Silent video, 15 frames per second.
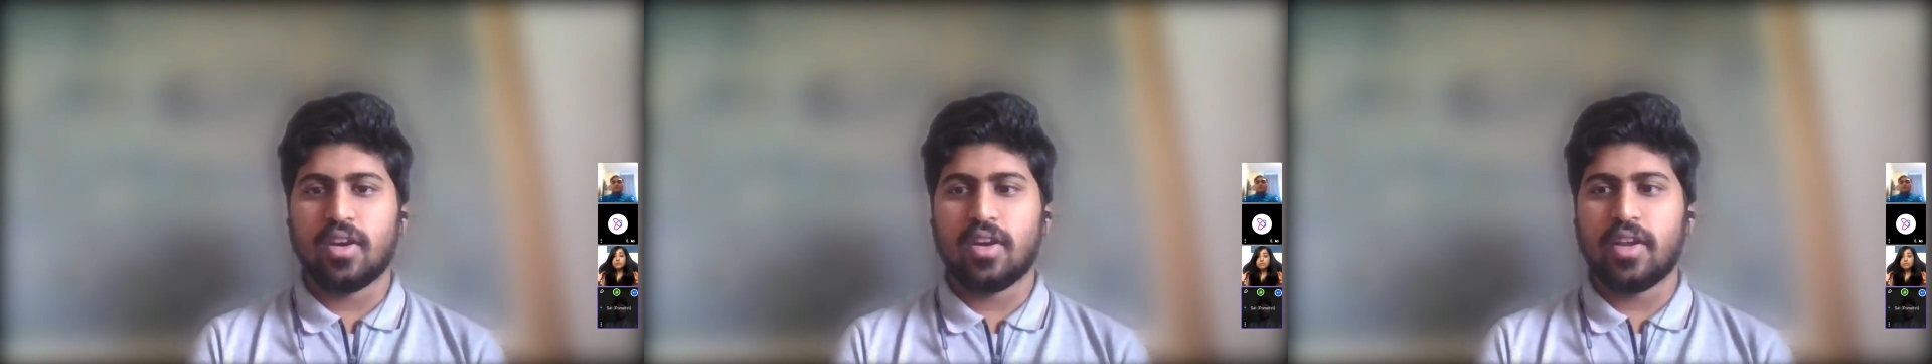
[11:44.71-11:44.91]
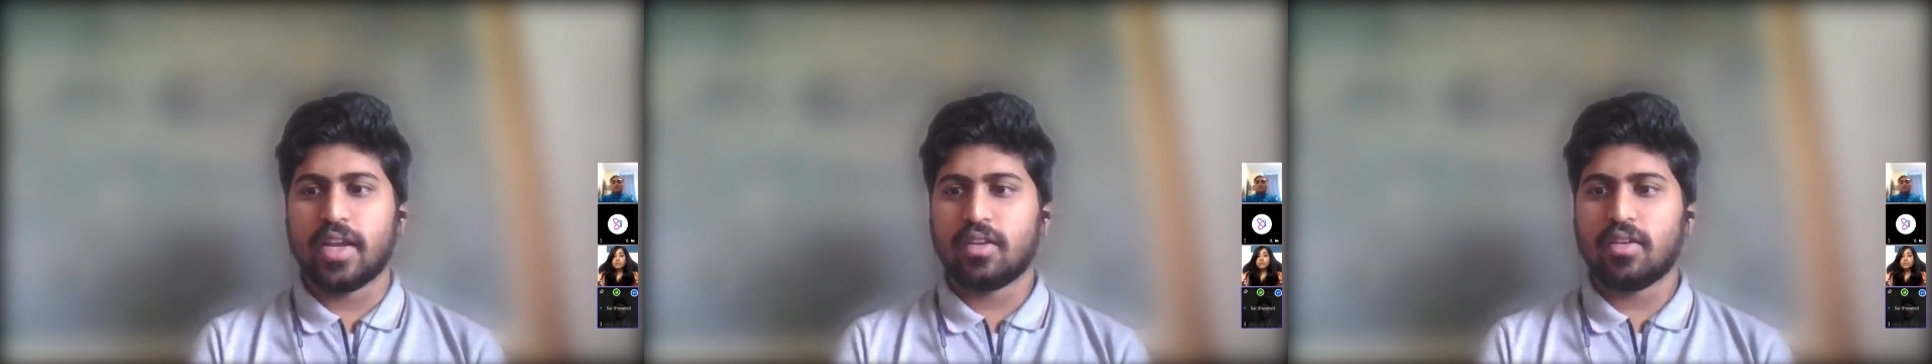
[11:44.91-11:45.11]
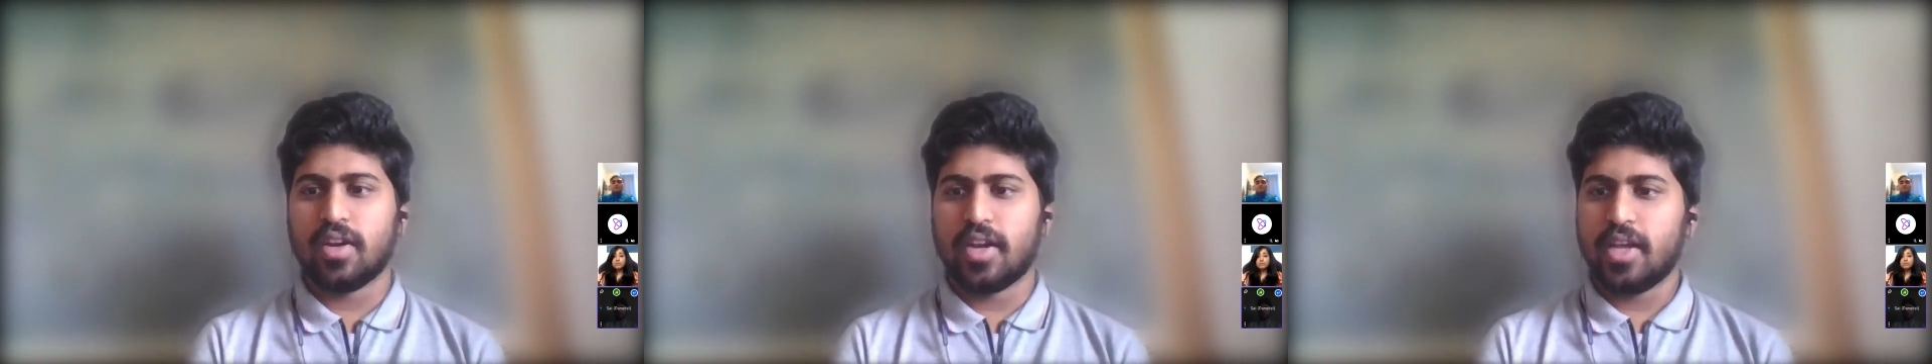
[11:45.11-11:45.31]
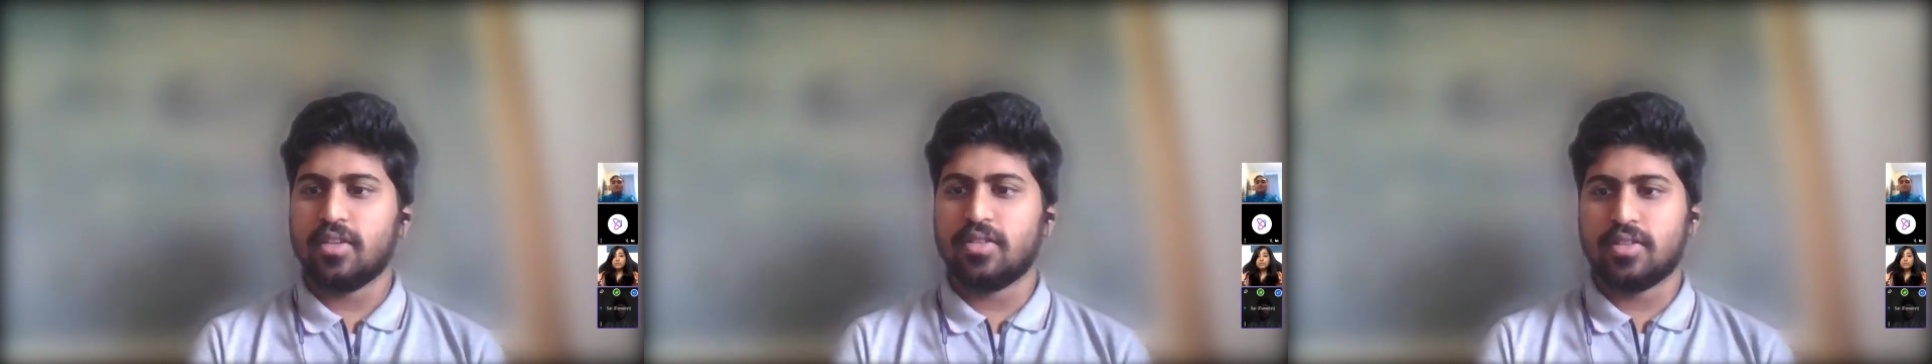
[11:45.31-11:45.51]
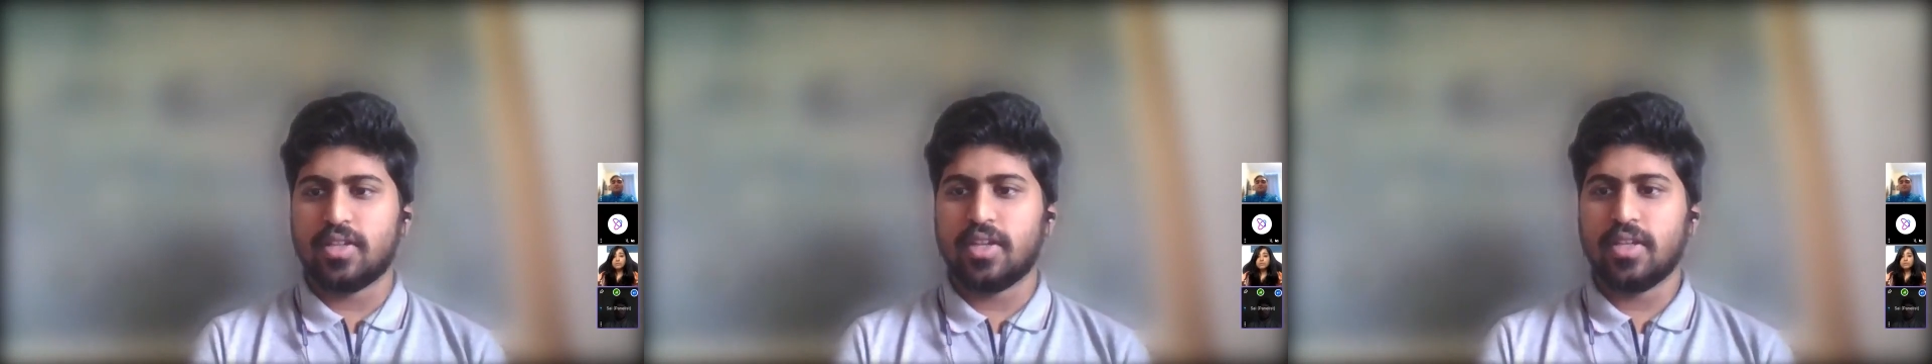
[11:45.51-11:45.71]

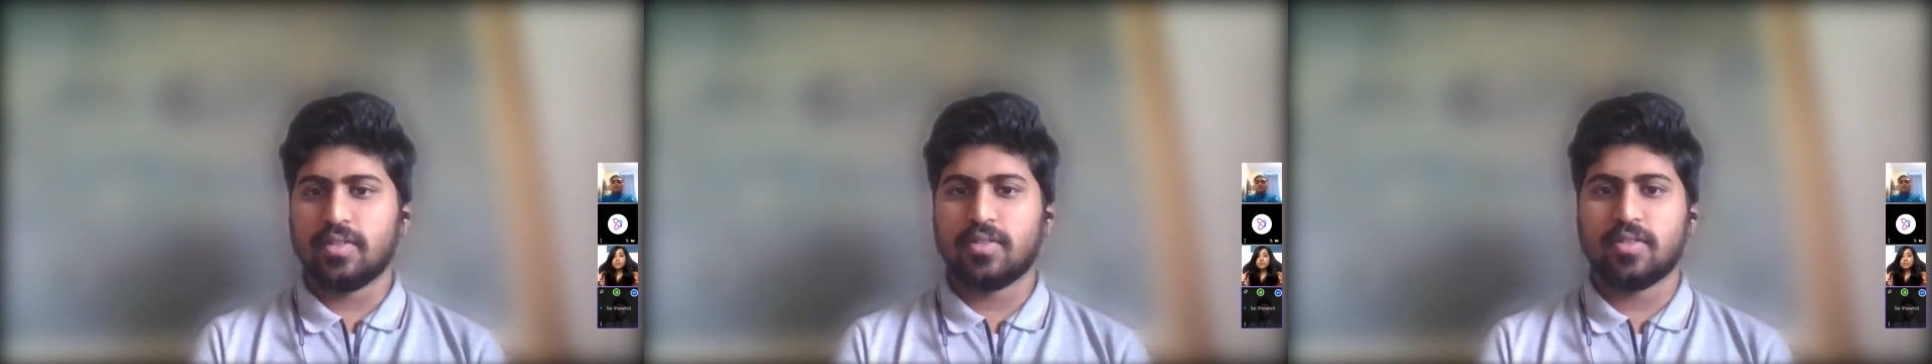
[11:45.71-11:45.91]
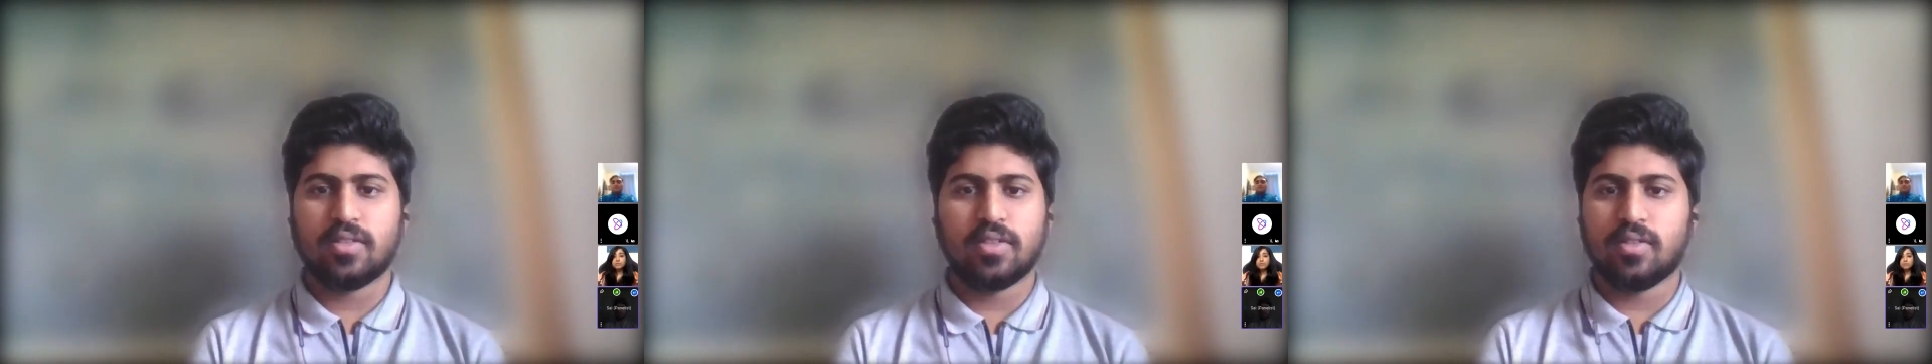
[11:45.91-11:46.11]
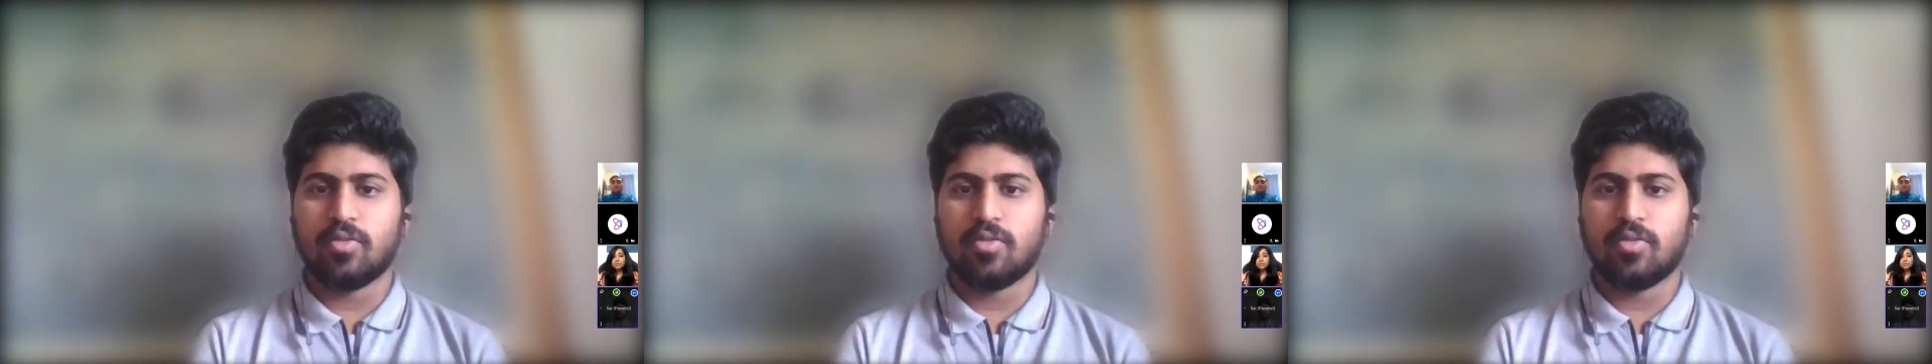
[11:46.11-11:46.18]
recognized tests.